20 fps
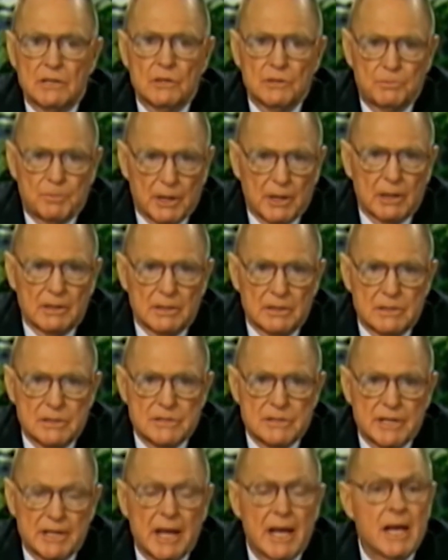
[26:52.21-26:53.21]
you
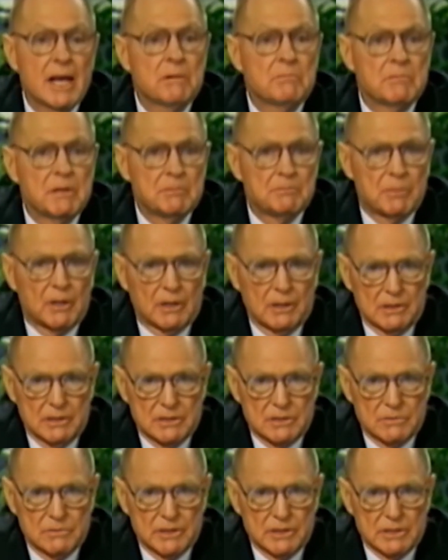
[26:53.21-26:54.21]
partners that have been
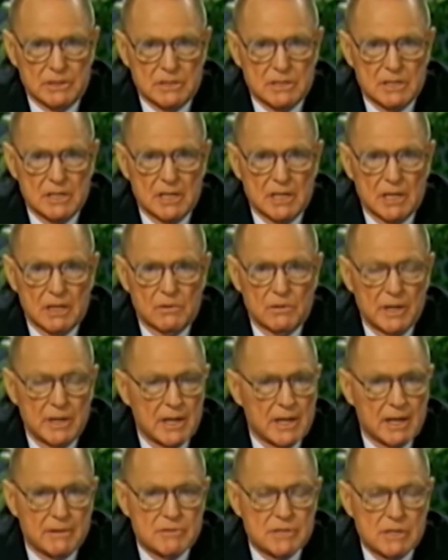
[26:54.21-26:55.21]
partners with us.
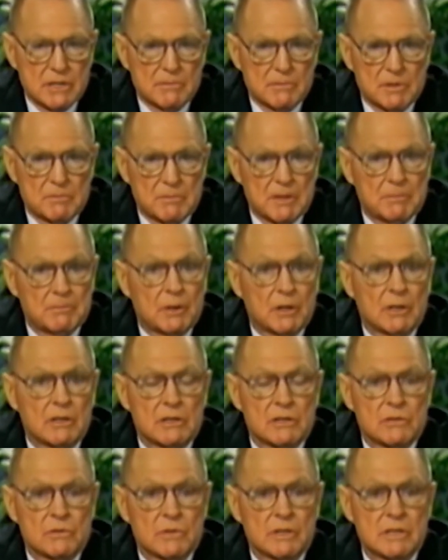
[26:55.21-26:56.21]
We have some that have been
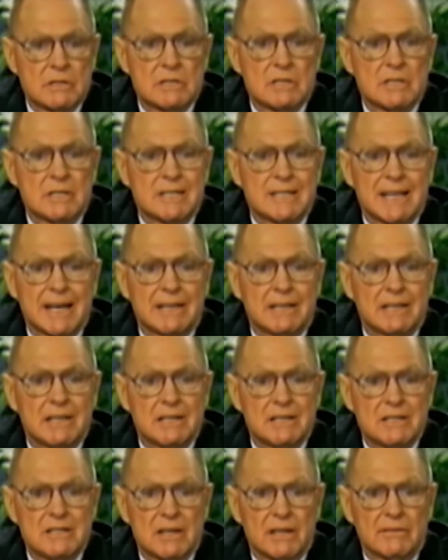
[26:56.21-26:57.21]
partners with us since
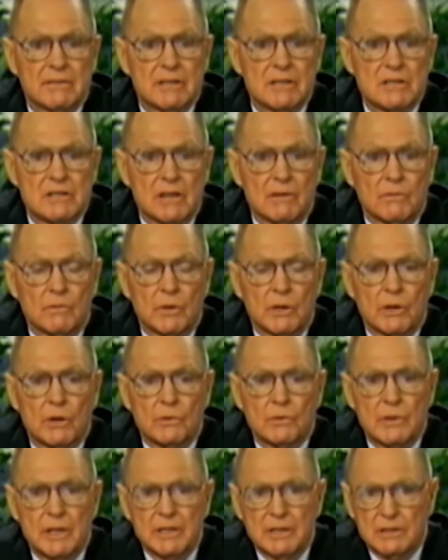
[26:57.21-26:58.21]
1977. Went
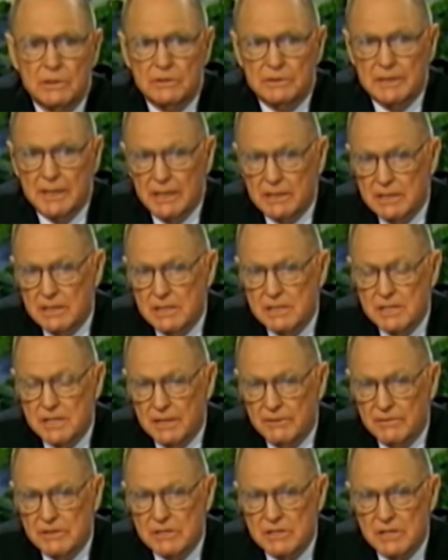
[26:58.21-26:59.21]
on radio in
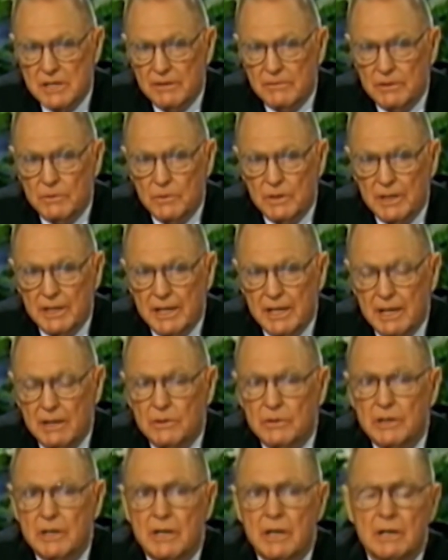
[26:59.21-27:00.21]
1977. We're
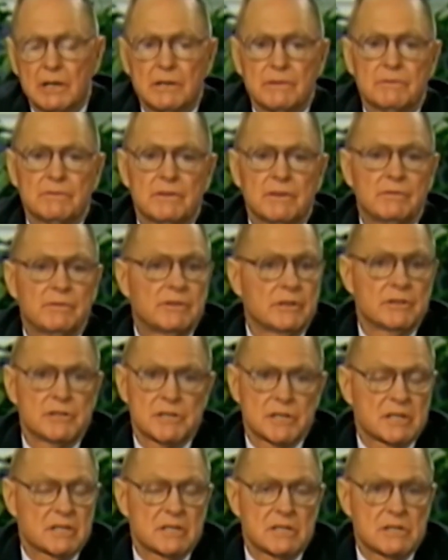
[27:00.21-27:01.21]
now on 150
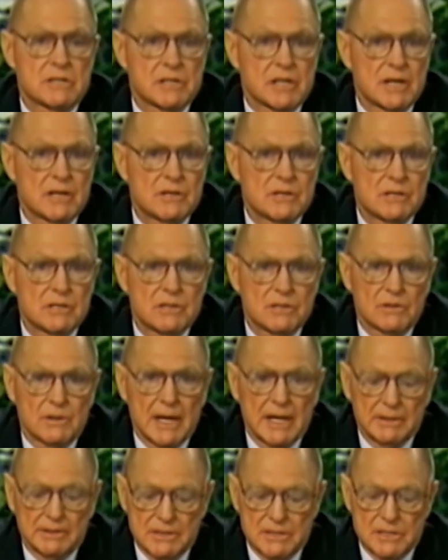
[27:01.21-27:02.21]
or 60 stations
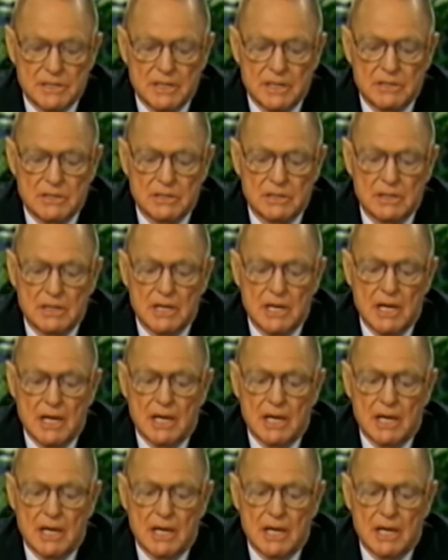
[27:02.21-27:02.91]
throughout this nation,